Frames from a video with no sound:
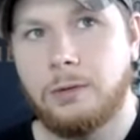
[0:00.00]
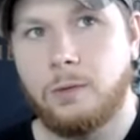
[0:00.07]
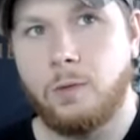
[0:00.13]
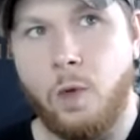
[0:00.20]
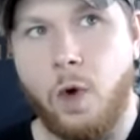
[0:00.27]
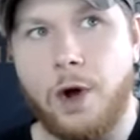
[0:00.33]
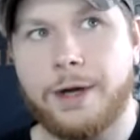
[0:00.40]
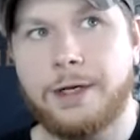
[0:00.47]

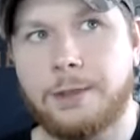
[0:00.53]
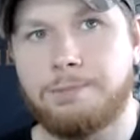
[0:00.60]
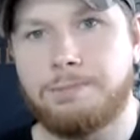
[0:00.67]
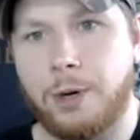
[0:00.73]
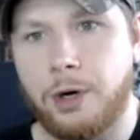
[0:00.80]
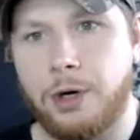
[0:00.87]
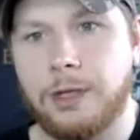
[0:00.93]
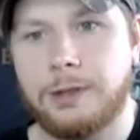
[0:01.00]
wanting to
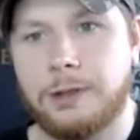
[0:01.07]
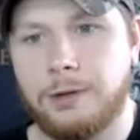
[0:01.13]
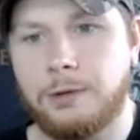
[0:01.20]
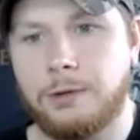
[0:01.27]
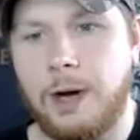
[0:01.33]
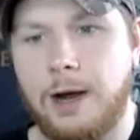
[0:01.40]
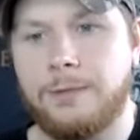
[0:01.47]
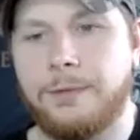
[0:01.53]
burn it to the
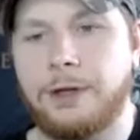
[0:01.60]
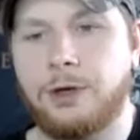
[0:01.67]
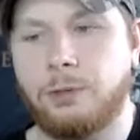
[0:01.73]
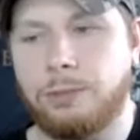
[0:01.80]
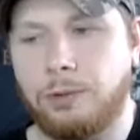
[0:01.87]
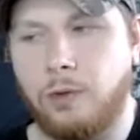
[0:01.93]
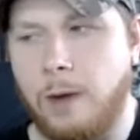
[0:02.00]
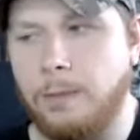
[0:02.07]
ground, then you're
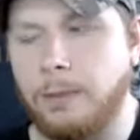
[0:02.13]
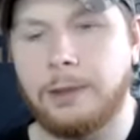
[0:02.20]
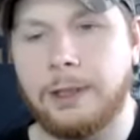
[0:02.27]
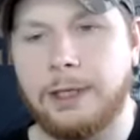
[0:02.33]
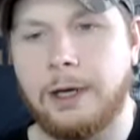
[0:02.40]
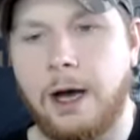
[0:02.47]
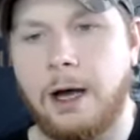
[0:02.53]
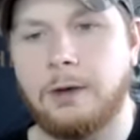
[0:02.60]

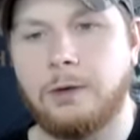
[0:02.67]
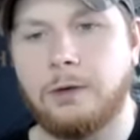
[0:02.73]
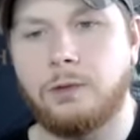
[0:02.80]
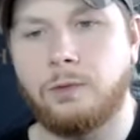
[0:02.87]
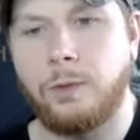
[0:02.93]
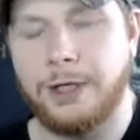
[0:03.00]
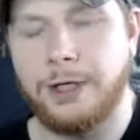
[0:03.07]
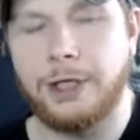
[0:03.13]
probably not
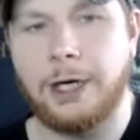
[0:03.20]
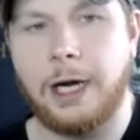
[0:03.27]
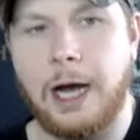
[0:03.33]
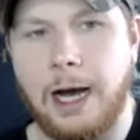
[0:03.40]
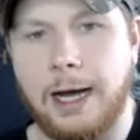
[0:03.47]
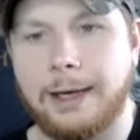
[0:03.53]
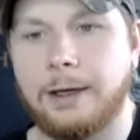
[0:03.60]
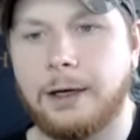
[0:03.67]
reaching
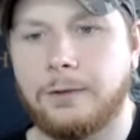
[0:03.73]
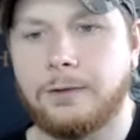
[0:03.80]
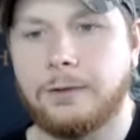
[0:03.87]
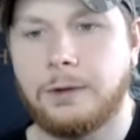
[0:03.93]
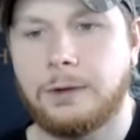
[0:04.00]
high enough.